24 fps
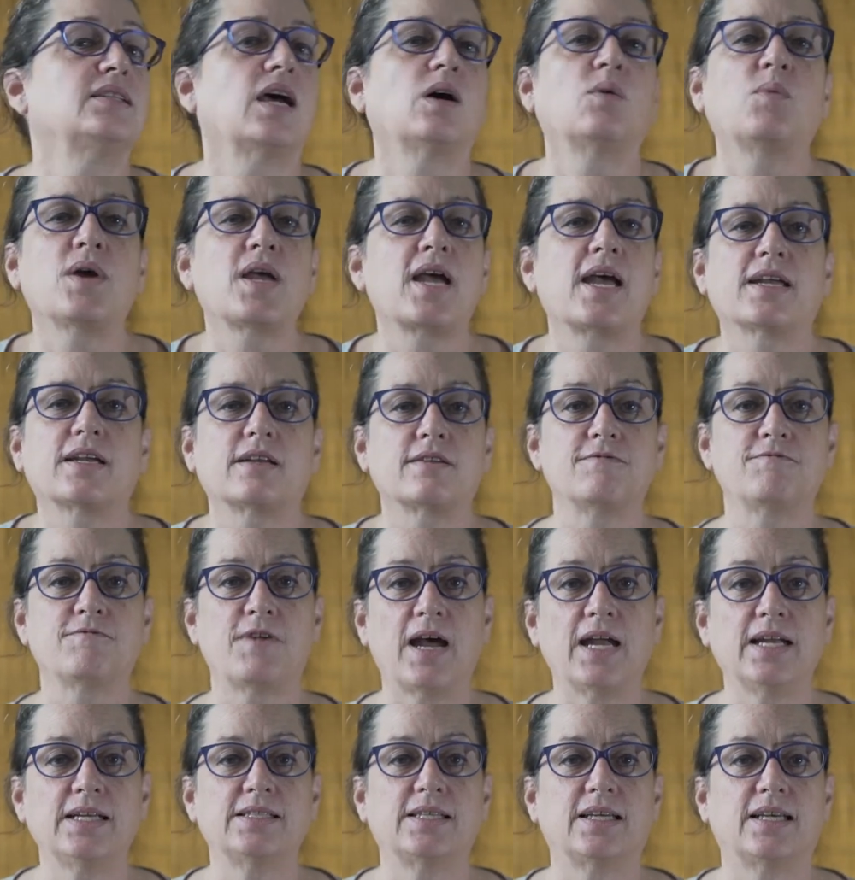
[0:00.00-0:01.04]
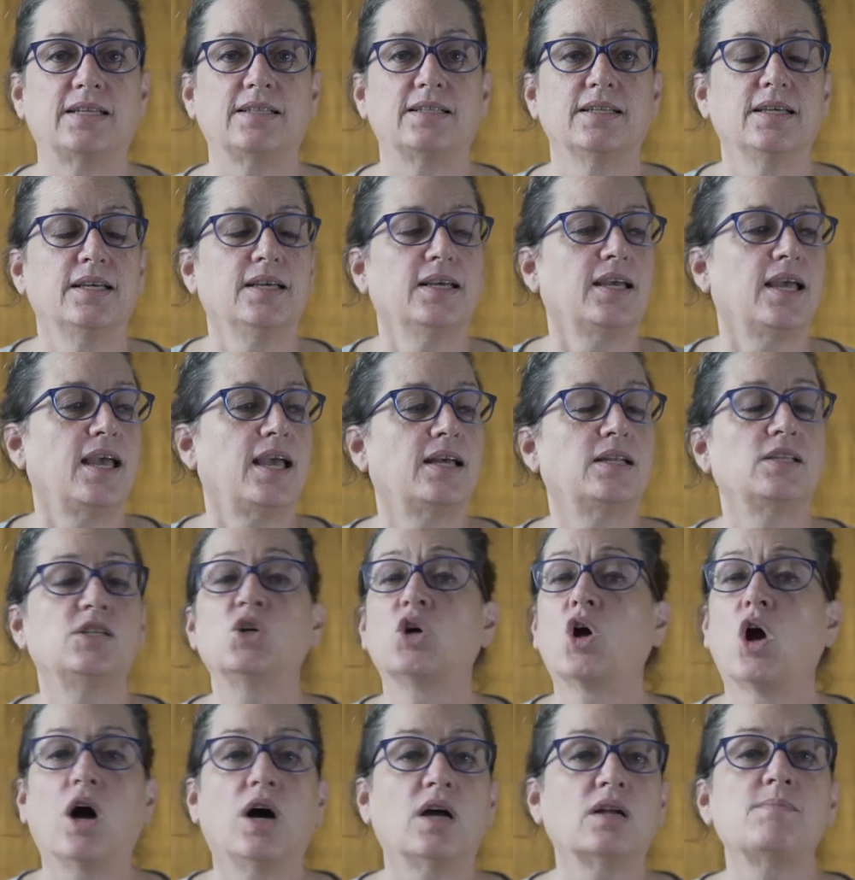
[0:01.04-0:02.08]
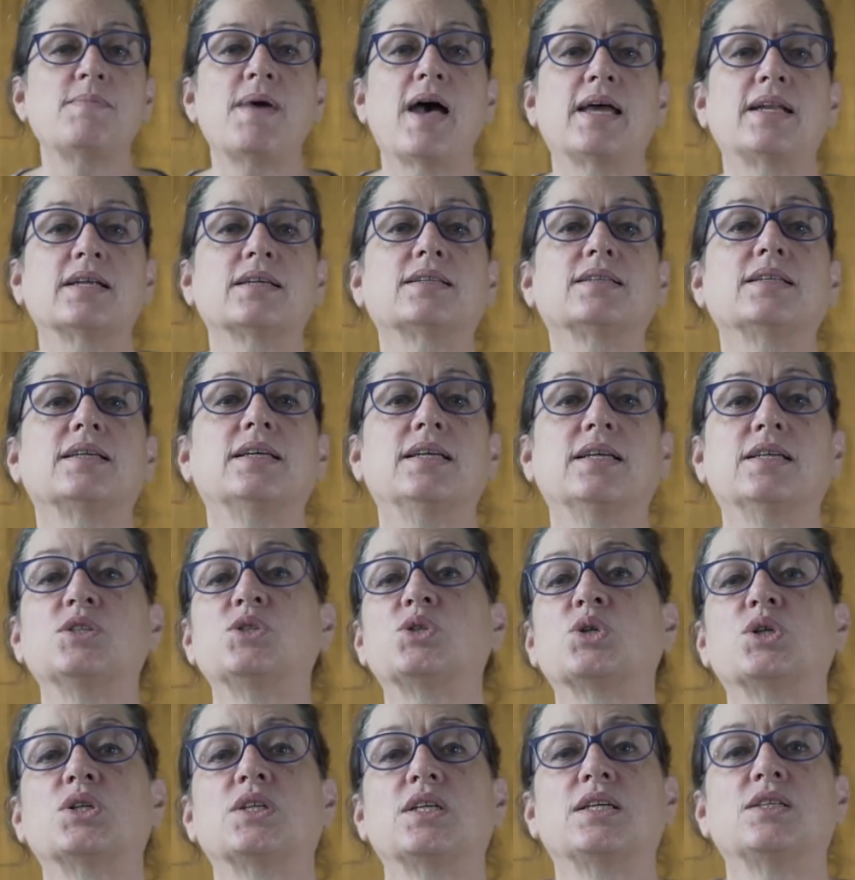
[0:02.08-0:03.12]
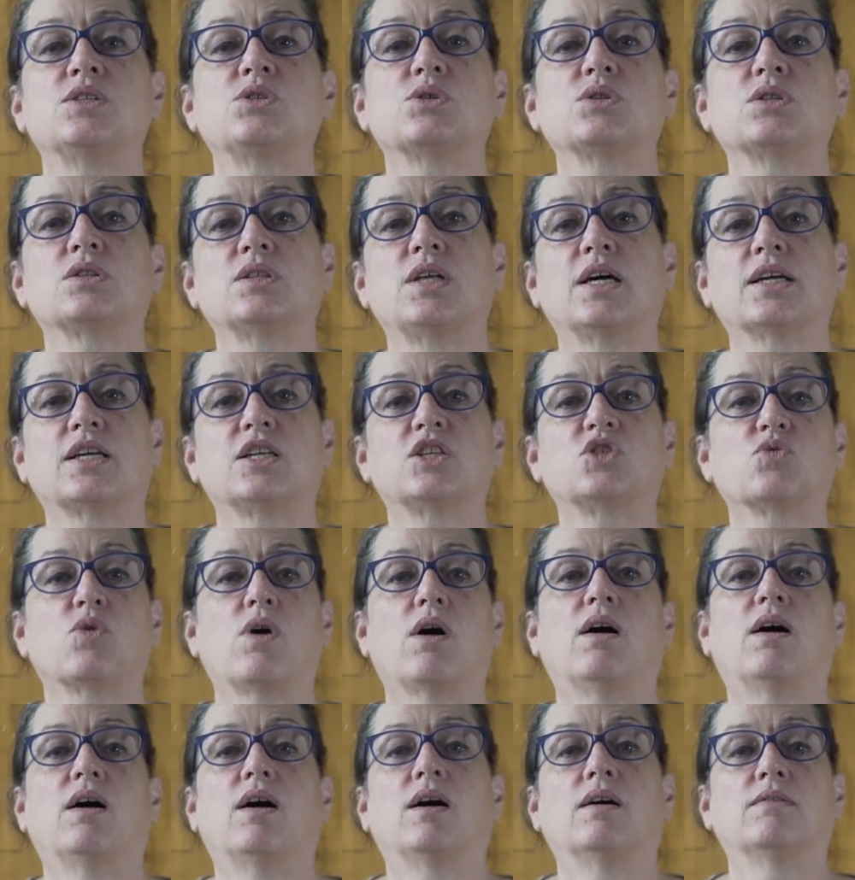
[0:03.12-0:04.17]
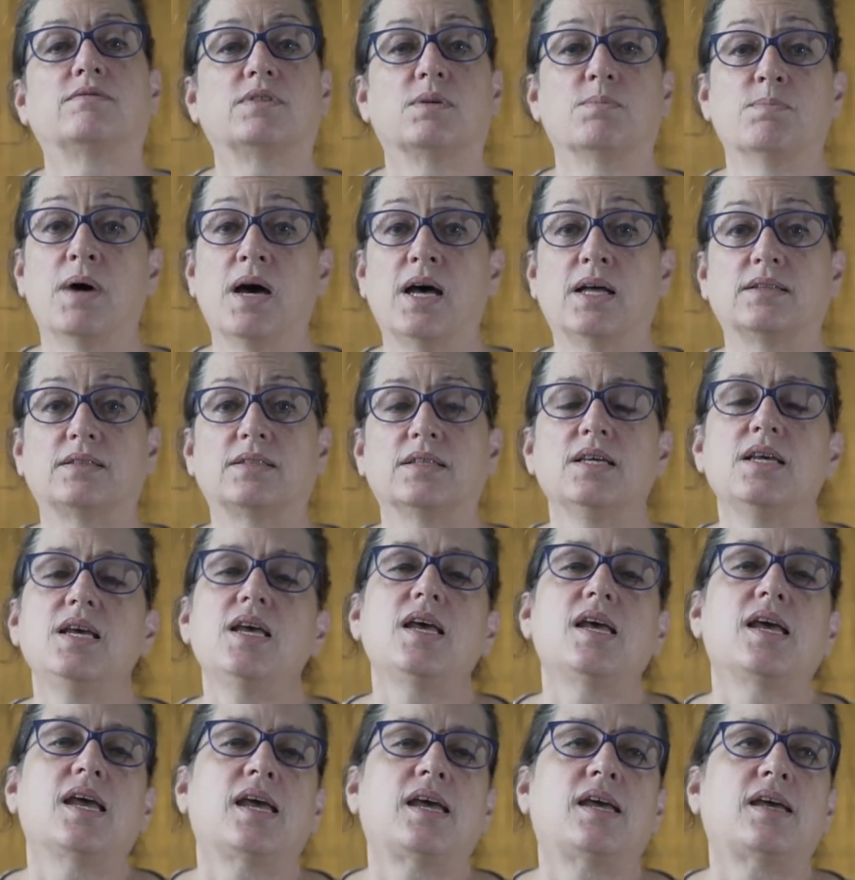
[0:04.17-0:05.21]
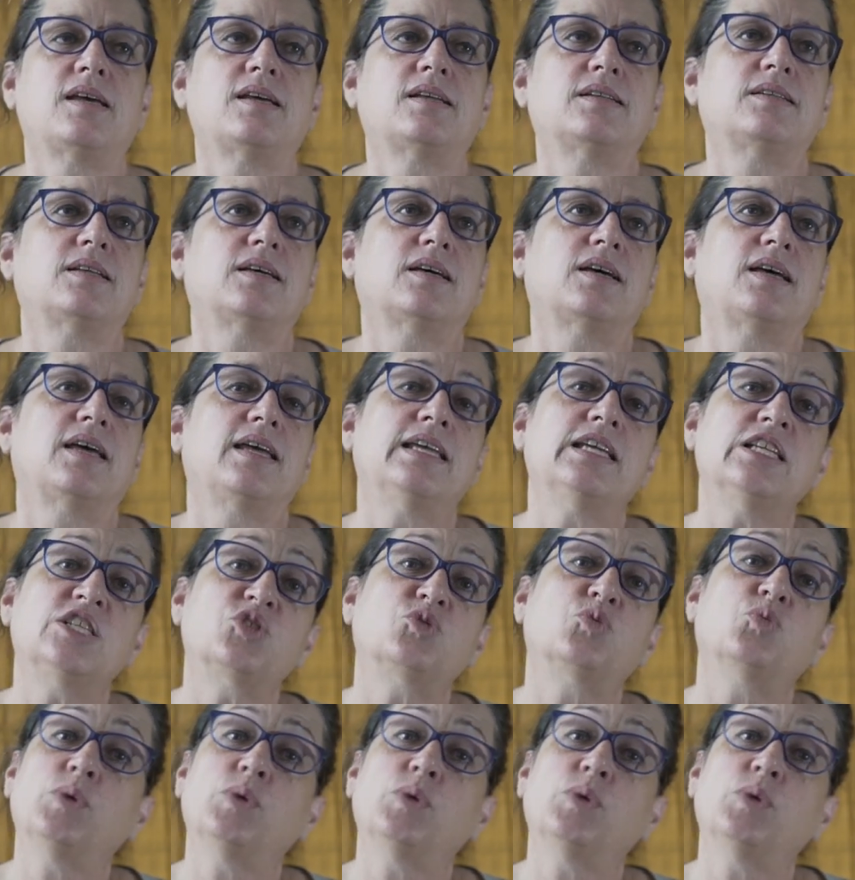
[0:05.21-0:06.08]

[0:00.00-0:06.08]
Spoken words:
That way I can find it, and you're automatically entered into the lucky draw of the month. And each